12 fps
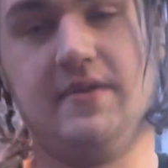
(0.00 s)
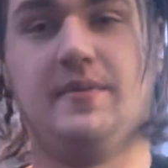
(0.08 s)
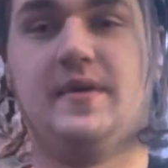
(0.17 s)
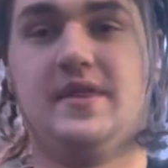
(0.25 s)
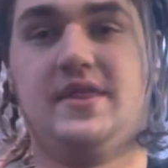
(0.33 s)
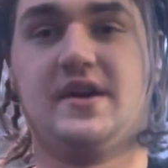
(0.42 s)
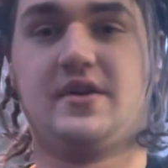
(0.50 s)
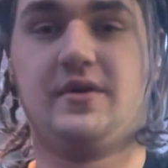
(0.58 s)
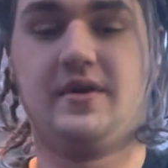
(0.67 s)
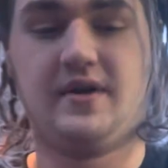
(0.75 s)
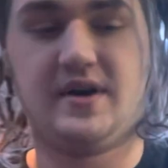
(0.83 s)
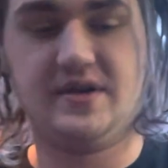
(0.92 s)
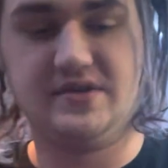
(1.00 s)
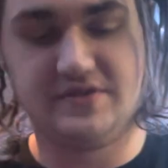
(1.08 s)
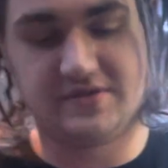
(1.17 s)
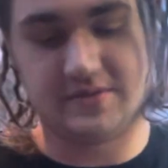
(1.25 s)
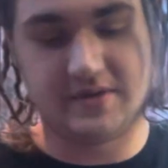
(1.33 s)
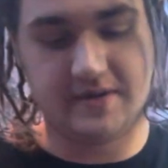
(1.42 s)
you put thick oil on your
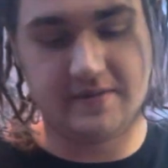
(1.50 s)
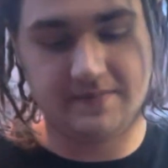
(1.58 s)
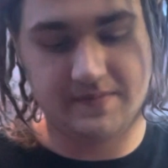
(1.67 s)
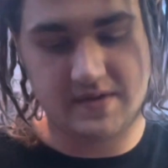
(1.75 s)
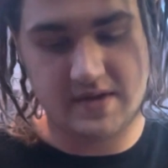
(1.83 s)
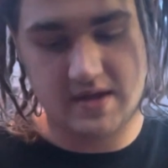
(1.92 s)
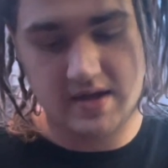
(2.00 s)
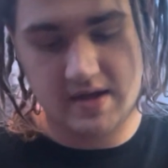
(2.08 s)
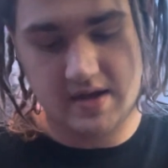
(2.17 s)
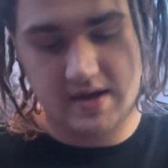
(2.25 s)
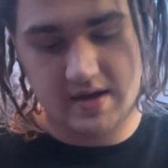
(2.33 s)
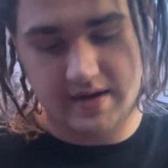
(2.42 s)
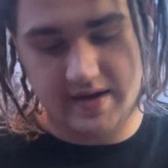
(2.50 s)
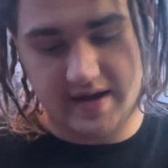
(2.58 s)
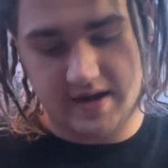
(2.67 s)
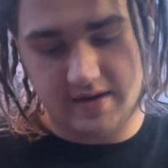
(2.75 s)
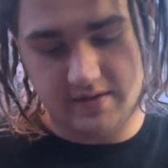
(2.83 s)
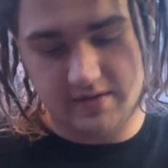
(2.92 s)
squiddy.
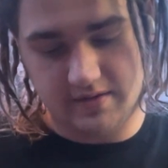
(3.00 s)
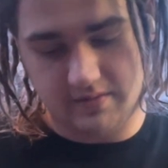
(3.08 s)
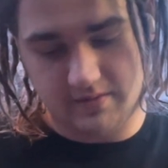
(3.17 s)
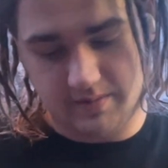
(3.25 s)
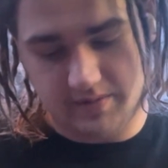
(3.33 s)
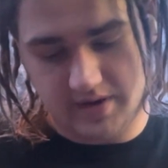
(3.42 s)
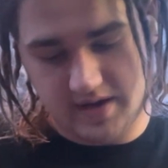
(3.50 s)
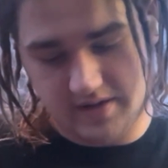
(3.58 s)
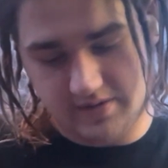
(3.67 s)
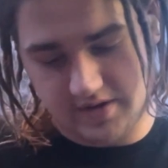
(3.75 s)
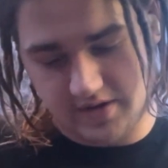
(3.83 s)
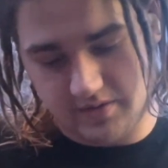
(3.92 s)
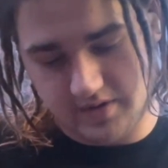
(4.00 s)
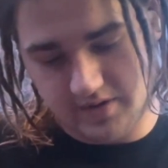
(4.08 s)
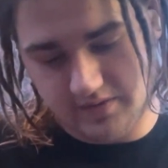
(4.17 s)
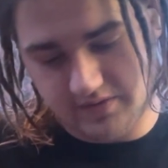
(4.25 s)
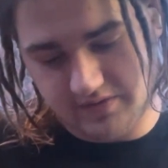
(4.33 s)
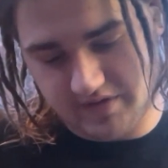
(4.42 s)
Now, you apply thick oil
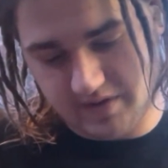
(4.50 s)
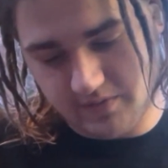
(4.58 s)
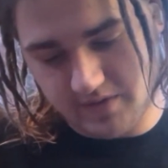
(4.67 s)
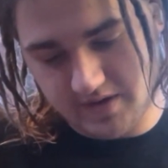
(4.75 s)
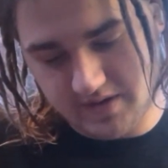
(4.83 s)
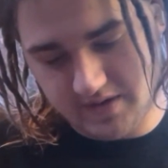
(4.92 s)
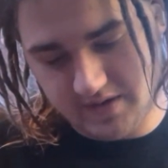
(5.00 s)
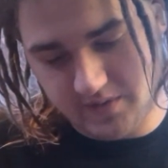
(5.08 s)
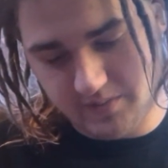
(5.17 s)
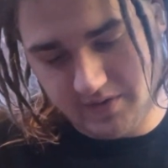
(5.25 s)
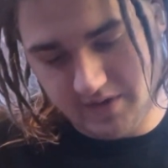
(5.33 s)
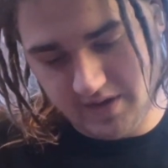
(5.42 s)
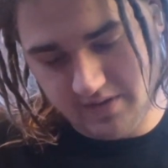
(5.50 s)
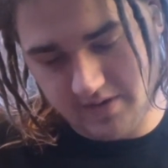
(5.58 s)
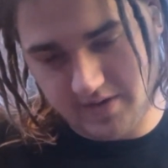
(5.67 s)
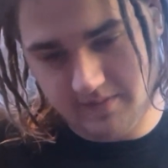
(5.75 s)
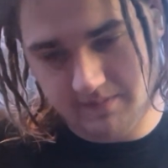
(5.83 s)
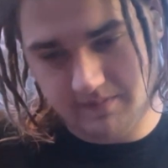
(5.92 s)
the same way that you would apply
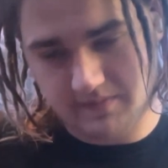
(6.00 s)
thin.